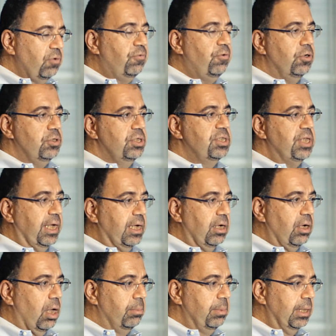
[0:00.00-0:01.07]
The first is
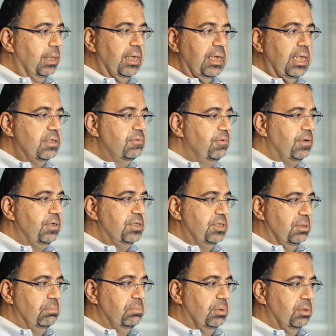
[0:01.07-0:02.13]
economic, and that's
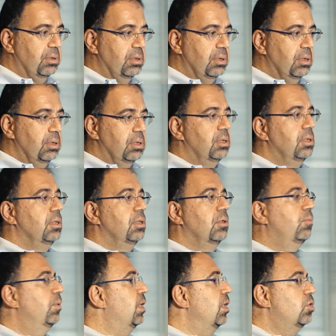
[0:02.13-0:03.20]
very simple.
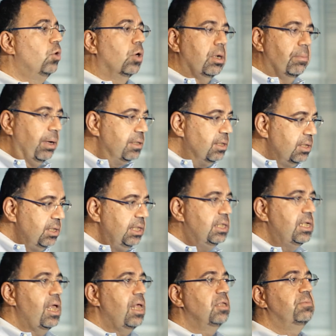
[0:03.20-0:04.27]
We can talk about the
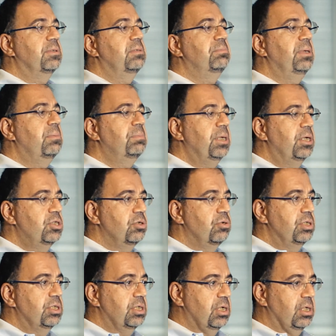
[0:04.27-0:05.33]
details, but the big
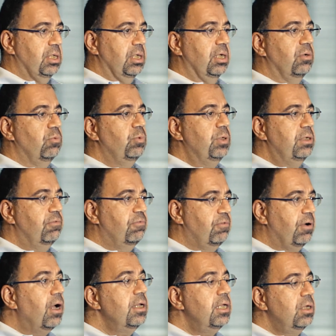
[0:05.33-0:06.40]
picture is clear. We
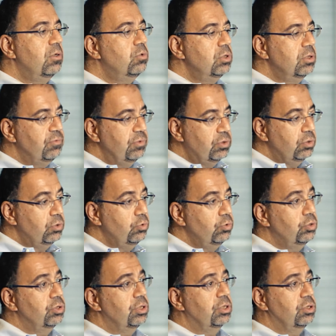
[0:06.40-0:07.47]
define inclusive
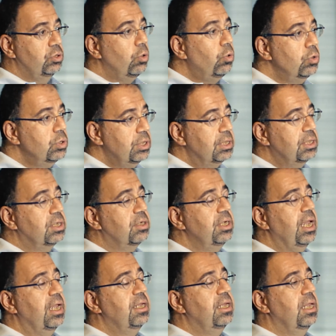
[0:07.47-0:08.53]
institutions as those that
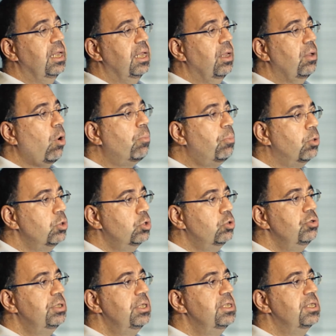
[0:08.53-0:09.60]
create
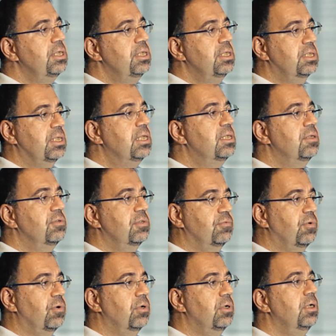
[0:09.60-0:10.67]
opportunities and
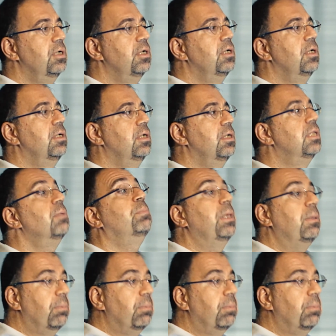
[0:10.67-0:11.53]
incentives for the